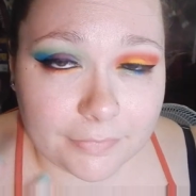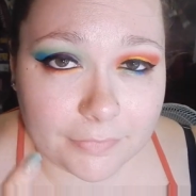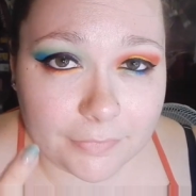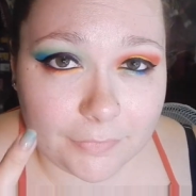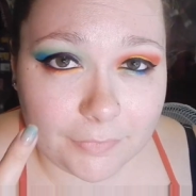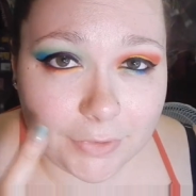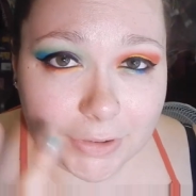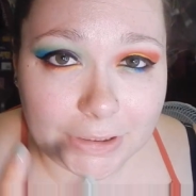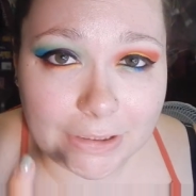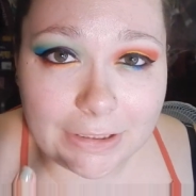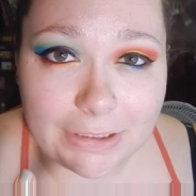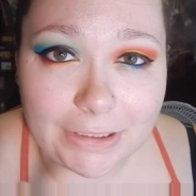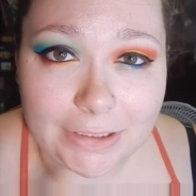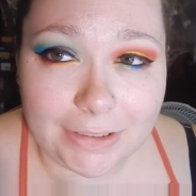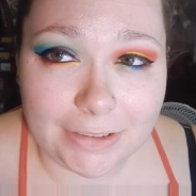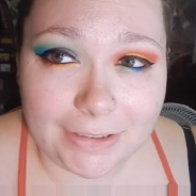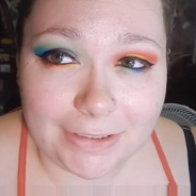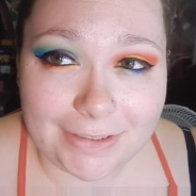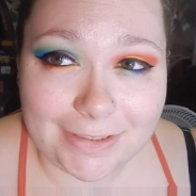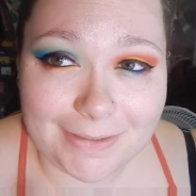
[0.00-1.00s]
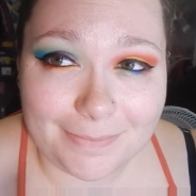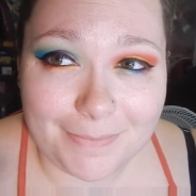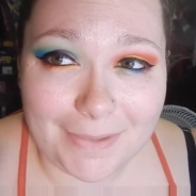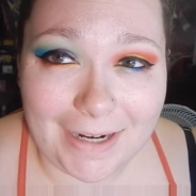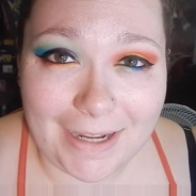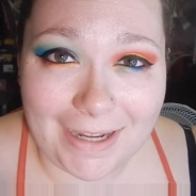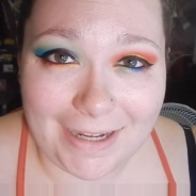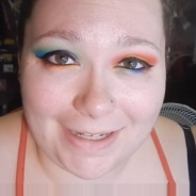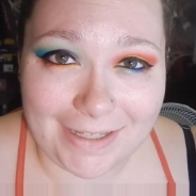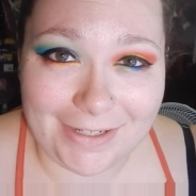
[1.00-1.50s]
Really hurts. My
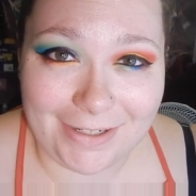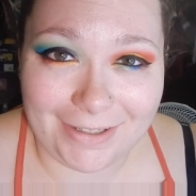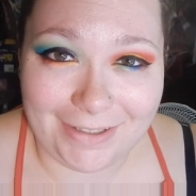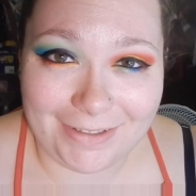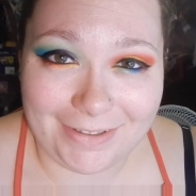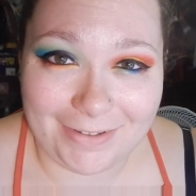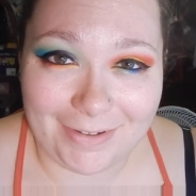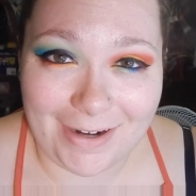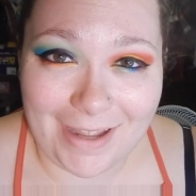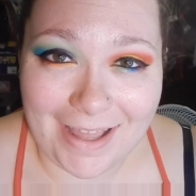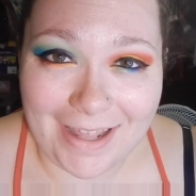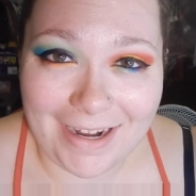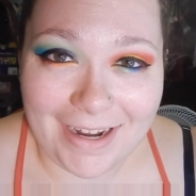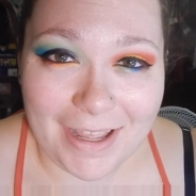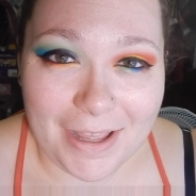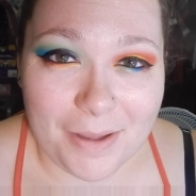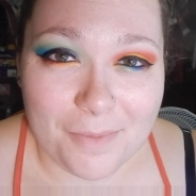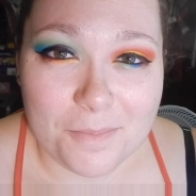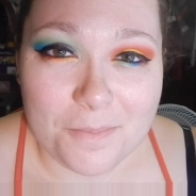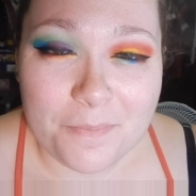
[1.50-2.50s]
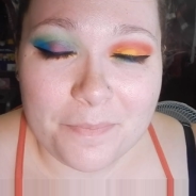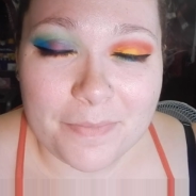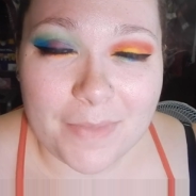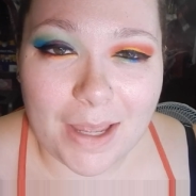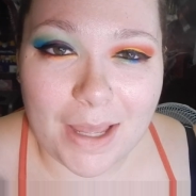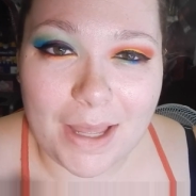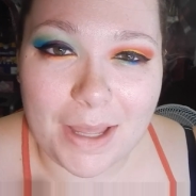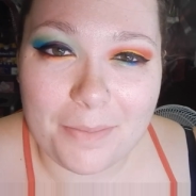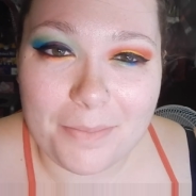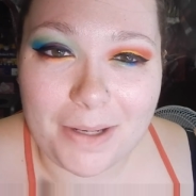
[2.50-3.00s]
eye is really red.
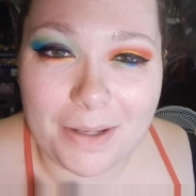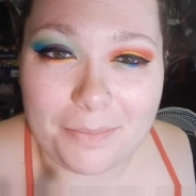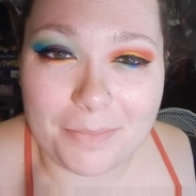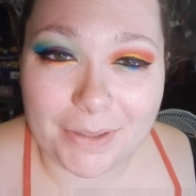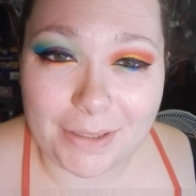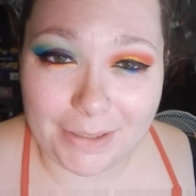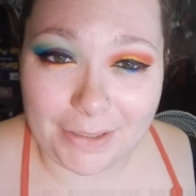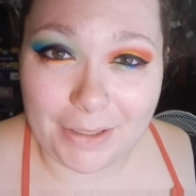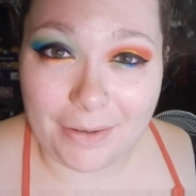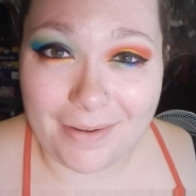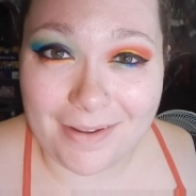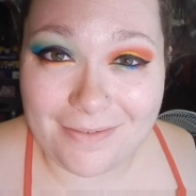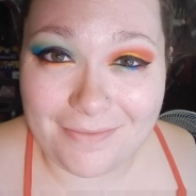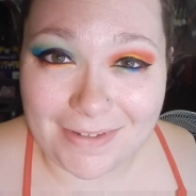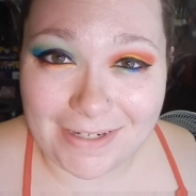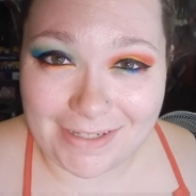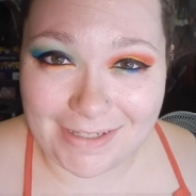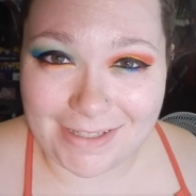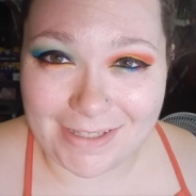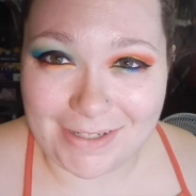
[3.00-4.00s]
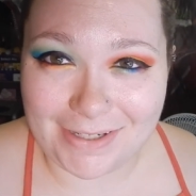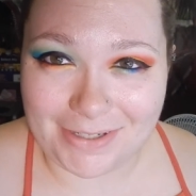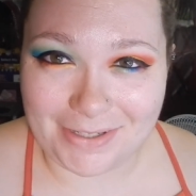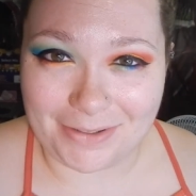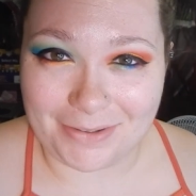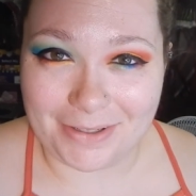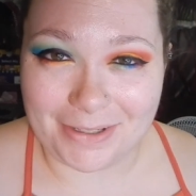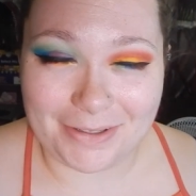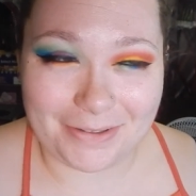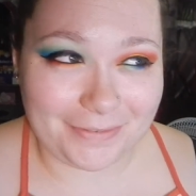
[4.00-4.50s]
But I'm going to go ahead and finish the
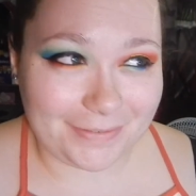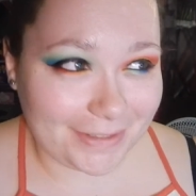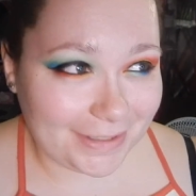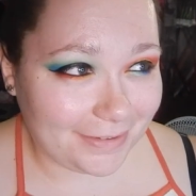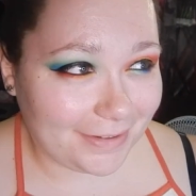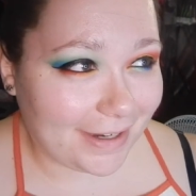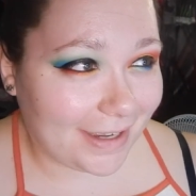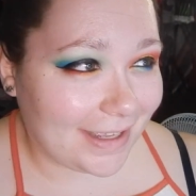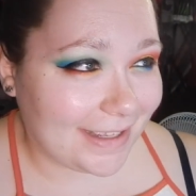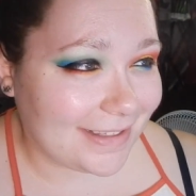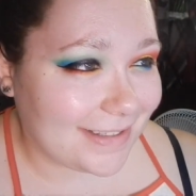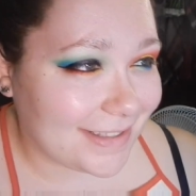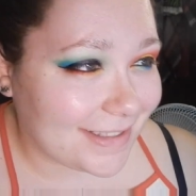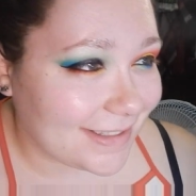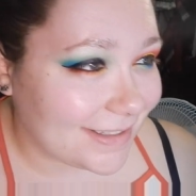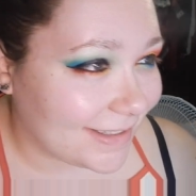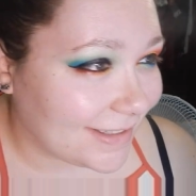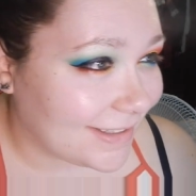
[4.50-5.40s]
tutorial for you guys.